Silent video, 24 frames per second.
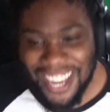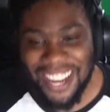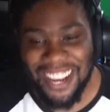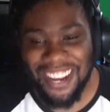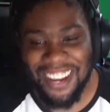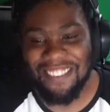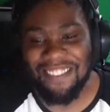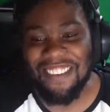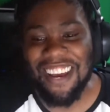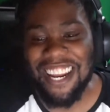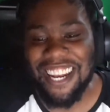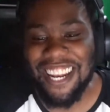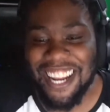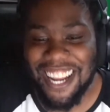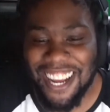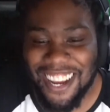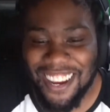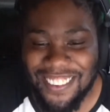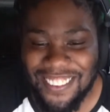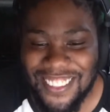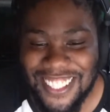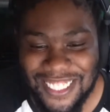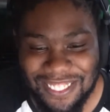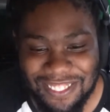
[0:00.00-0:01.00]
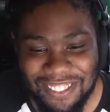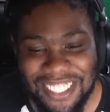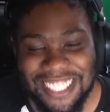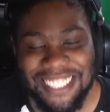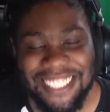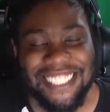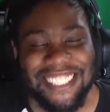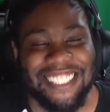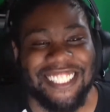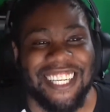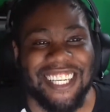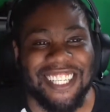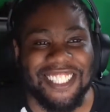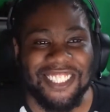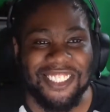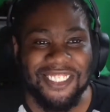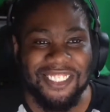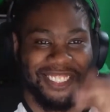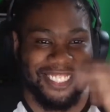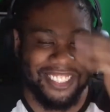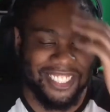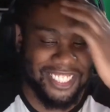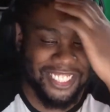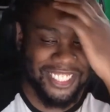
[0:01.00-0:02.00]
He made have his busy
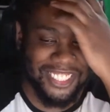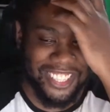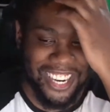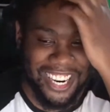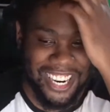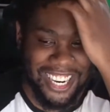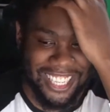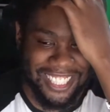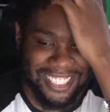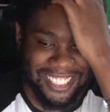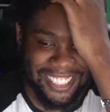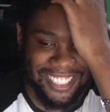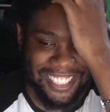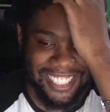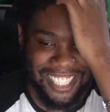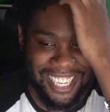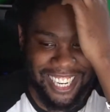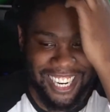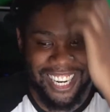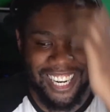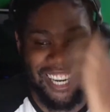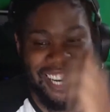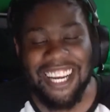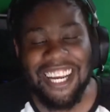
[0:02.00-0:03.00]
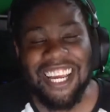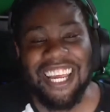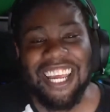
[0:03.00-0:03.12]
schedule to join us today.